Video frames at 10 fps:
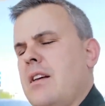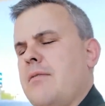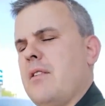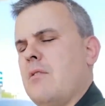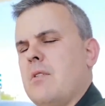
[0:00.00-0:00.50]

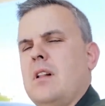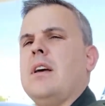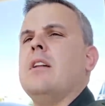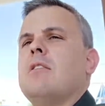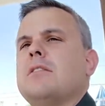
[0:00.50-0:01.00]
If you're really
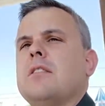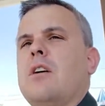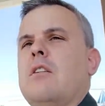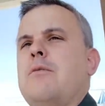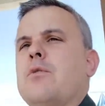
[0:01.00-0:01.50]
interested in
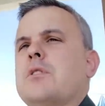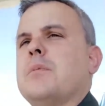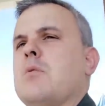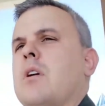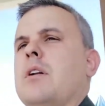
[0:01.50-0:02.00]
law
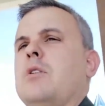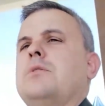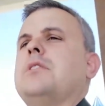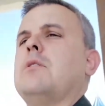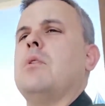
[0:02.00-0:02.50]
enforcement, you want to
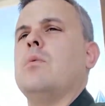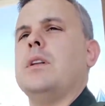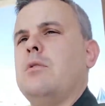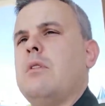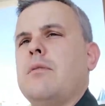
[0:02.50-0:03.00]
see what we
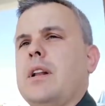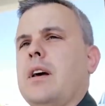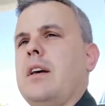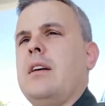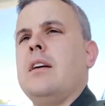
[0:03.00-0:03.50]
do every
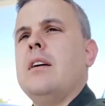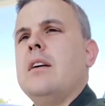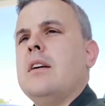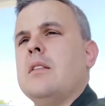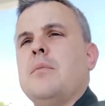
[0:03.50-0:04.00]
day,
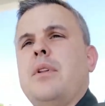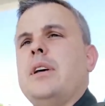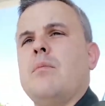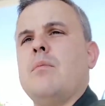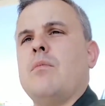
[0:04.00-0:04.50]
then
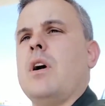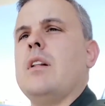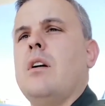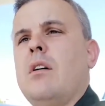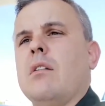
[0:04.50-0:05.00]
please ride
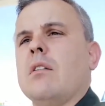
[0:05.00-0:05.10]
along.